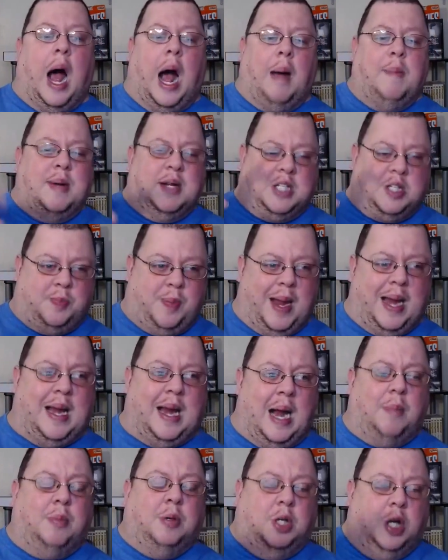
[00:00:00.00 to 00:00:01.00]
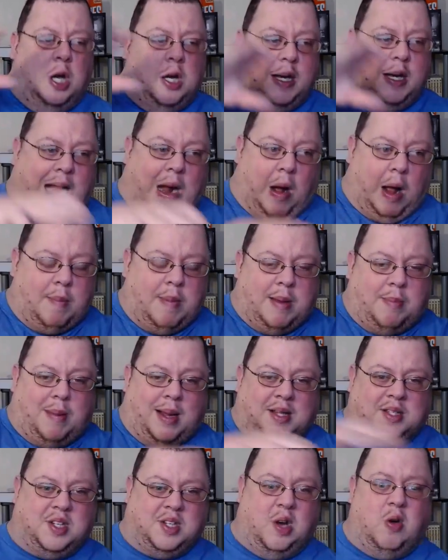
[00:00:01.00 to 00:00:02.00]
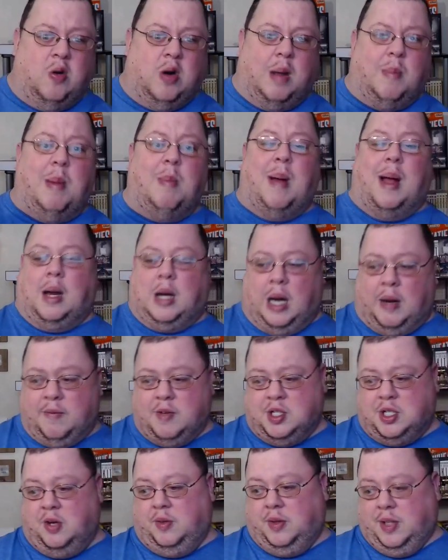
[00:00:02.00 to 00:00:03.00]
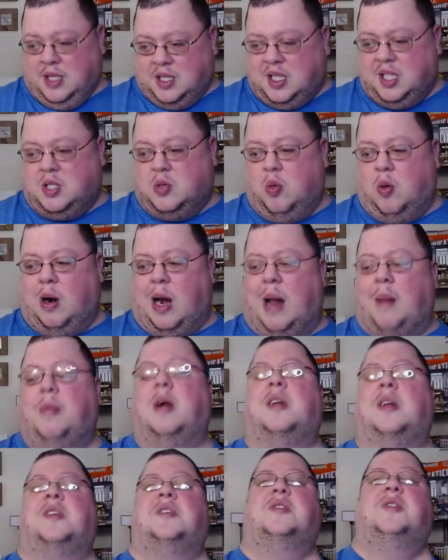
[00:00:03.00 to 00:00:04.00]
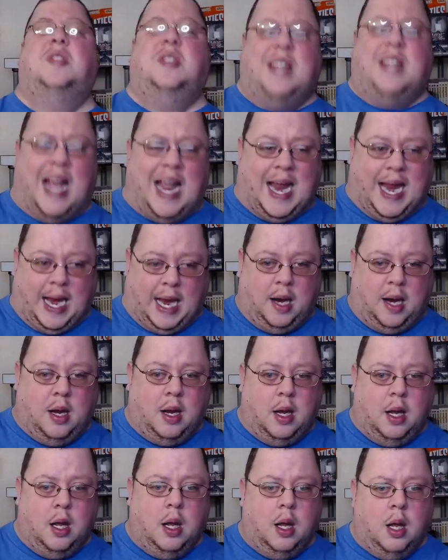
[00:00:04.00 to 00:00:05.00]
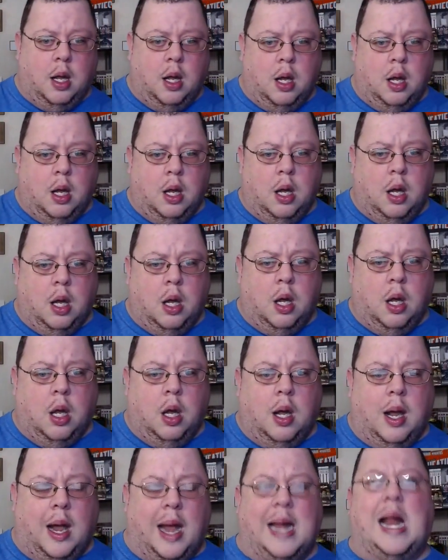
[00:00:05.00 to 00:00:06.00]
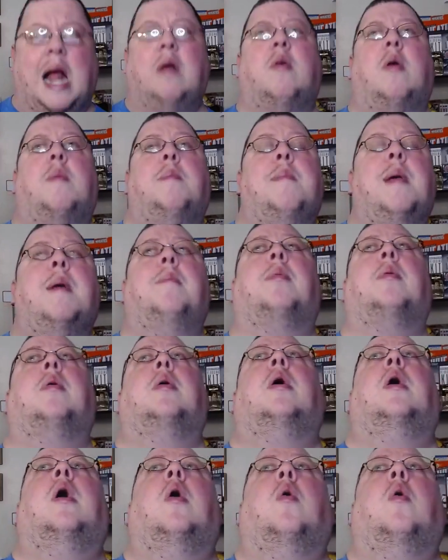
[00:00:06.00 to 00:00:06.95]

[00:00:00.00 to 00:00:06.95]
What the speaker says: I'm expanding. I'm good now. I'm in my zone. I'm in my comfort zone. This is where I'm going to stay. And I remember